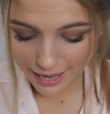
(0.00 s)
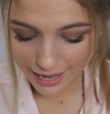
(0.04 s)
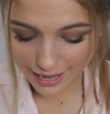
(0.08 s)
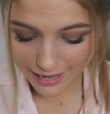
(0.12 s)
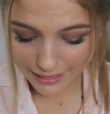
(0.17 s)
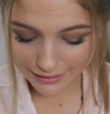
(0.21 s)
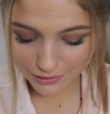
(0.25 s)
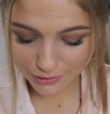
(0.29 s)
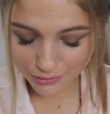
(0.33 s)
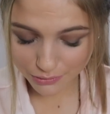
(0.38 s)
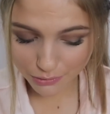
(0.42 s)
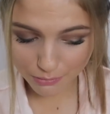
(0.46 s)

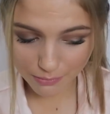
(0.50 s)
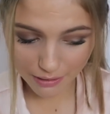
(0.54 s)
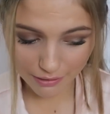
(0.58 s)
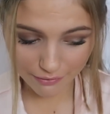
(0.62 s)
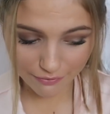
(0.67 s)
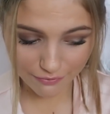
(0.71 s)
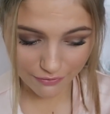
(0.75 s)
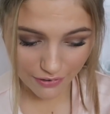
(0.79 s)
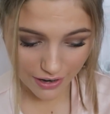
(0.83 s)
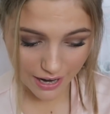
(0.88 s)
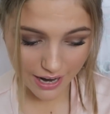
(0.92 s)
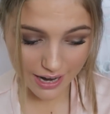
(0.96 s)
And all
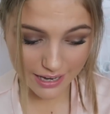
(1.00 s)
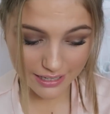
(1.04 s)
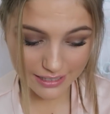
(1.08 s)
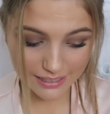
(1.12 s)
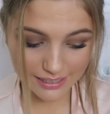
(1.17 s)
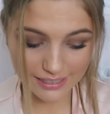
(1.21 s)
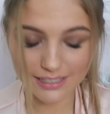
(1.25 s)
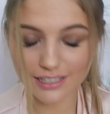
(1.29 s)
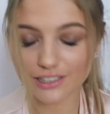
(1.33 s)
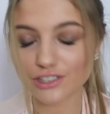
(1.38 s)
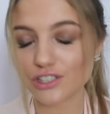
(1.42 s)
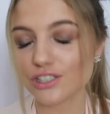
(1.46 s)
my
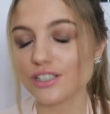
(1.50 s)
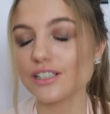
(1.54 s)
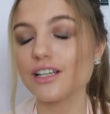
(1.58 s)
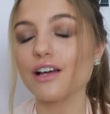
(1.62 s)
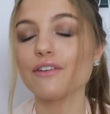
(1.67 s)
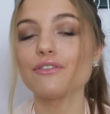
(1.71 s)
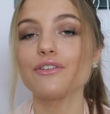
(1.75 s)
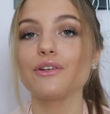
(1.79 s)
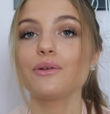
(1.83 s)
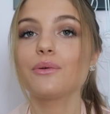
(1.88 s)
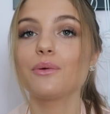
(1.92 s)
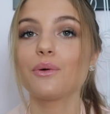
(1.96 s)
friends. I just
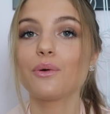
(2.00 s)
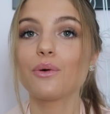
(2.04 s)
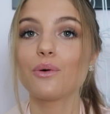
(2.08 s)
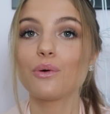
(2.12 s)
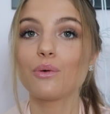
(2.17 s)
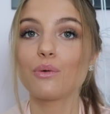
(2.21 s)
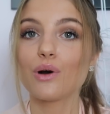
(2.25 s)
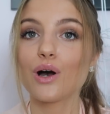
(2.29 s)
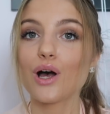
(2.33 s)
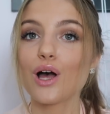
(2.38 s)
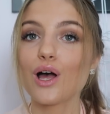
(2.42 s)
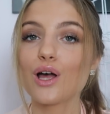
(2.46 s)
love you
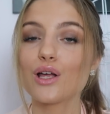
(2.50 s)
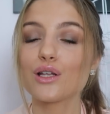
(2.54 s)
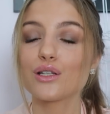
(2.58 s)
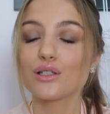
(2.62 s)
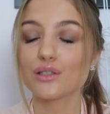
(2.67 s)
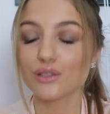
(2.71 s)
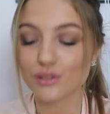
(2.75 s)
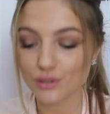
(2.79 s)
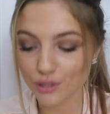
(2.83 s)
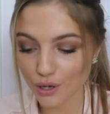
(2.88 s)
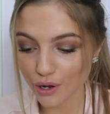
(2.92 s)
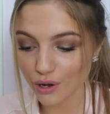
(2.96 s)
all
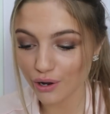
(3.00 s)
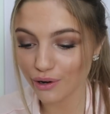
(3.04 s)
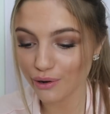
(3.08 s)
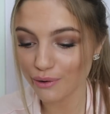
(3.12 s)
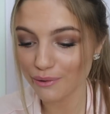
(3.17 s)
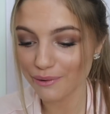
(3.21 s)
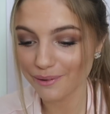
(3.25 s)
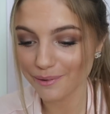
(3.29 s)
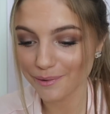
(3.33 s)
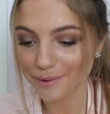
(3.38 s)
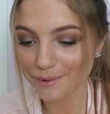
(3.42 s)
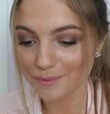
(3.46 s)

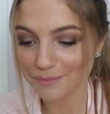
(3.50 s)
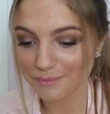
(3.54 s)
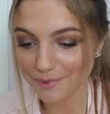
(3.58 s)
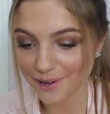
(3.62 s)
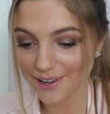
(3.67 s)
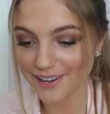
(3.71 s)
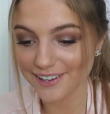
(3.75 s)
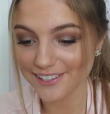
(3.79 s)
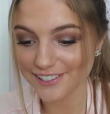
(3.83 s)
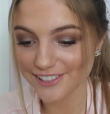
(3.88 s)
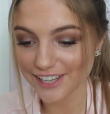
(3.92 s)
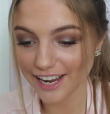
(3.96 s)
so
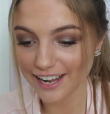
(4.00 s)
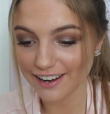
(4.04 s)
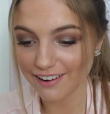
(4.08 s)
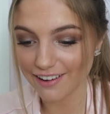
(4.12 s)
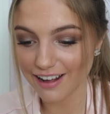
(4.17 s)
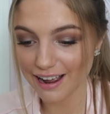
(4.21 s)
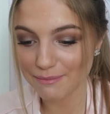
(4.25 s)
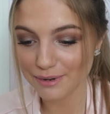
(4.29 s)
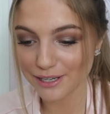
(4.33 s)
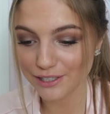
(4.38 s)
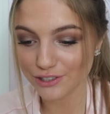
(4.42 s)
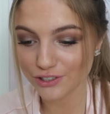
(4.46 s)
much. And
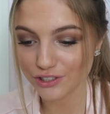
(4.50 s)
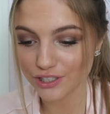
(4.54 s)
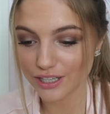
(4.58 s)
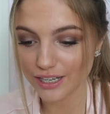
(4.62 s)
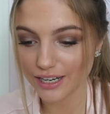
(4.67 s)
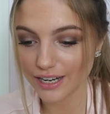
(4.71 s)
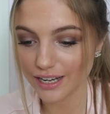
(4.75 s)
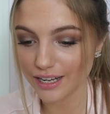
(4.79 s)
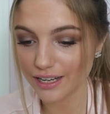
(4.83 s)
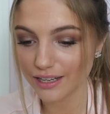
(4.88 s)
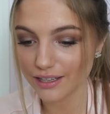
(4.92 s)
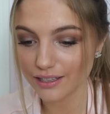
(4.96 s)
I'm
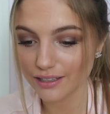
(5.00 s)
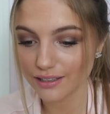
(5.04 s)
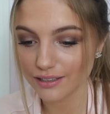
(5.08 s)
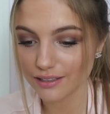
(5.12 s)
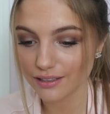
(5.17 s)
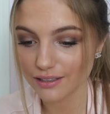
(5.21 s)
literally...